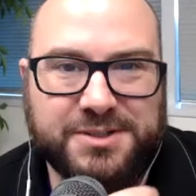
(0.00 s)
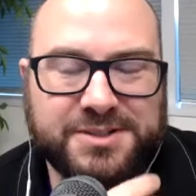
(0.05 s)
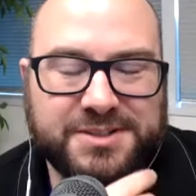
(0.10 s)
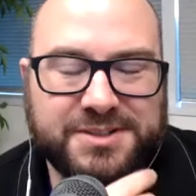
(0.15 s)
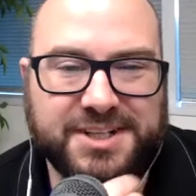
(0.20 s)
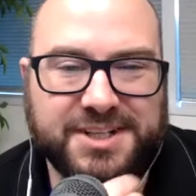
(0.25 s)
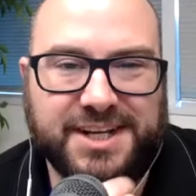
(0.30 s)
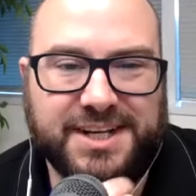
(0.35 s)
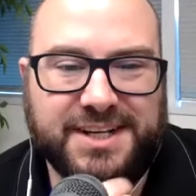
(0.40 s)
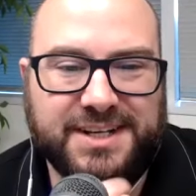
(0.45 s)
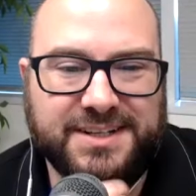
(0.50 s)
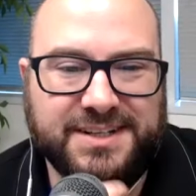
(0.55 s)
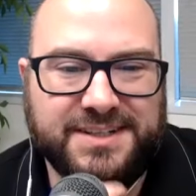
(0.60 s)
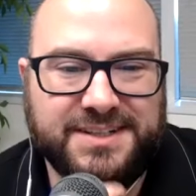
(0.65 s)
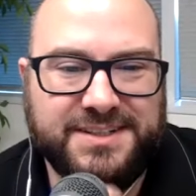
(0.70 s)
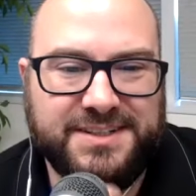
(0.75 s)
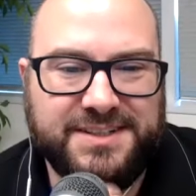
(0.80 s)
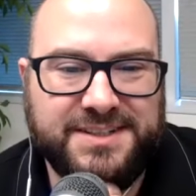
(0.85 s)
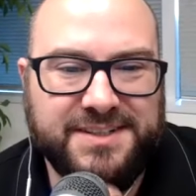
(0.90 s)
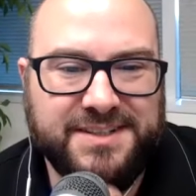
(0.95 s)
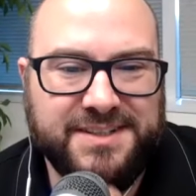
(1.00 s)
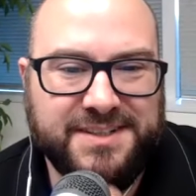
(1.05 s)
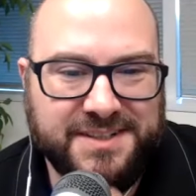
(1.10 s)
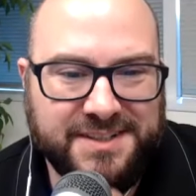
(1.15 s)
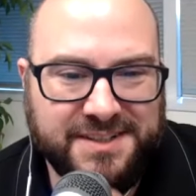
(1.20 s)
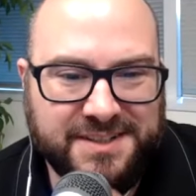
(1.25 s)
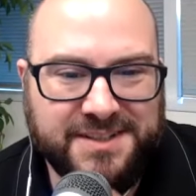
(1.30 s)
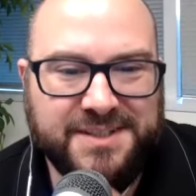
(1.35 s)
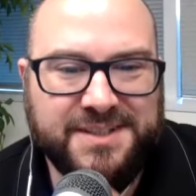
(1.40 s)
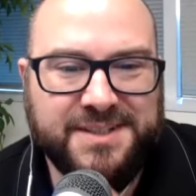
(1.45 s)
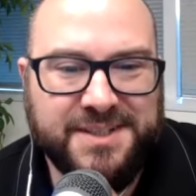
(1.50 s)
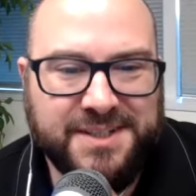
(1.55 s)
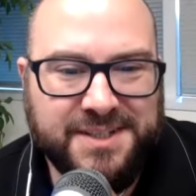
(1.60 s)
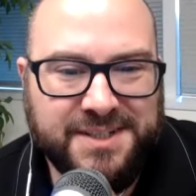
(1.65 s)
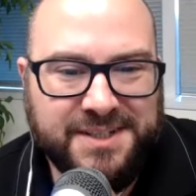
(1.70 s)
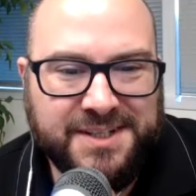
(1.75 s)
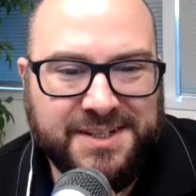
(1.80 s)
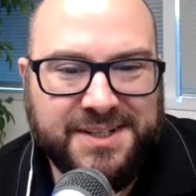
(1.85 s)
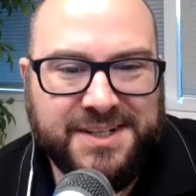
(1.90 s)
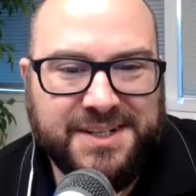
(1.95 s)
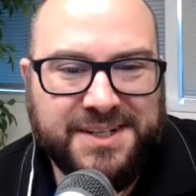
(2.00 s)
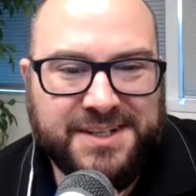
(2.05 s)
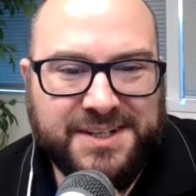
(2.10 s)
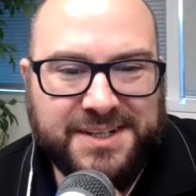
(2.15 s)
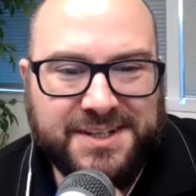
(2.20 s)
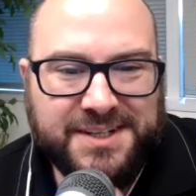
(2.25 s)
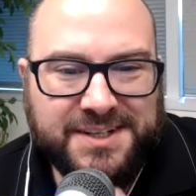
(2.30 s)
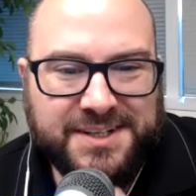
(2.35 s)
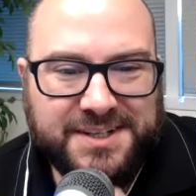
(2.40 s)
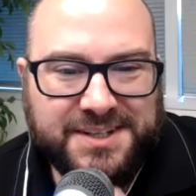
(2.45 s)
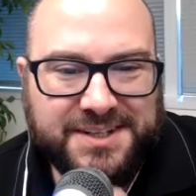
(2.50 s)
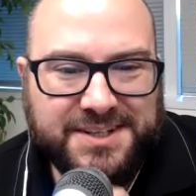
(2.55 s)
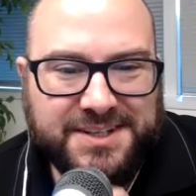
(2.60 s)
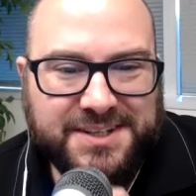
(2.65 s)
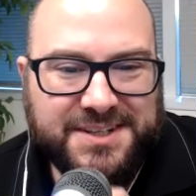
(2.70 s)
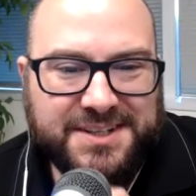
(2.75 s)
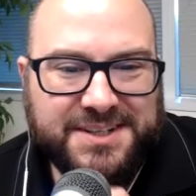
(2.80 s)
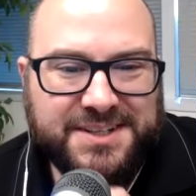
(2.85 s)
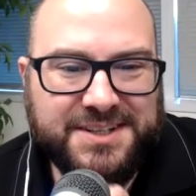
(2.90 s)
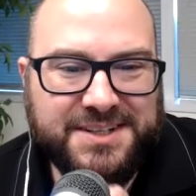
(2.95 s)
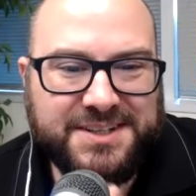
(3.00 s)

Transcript: accessing, you know, court